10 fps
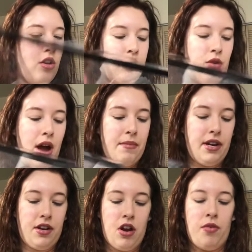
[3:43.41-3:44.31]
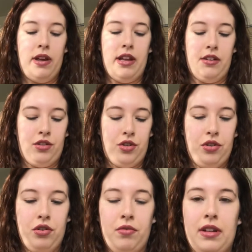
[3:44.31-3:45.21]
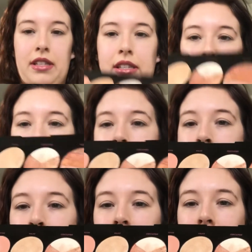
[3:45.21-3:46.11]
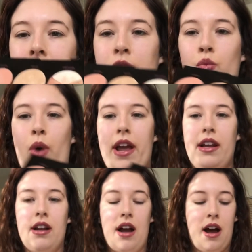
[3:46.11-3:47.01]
So I'm going to go into Slay, which is like this white.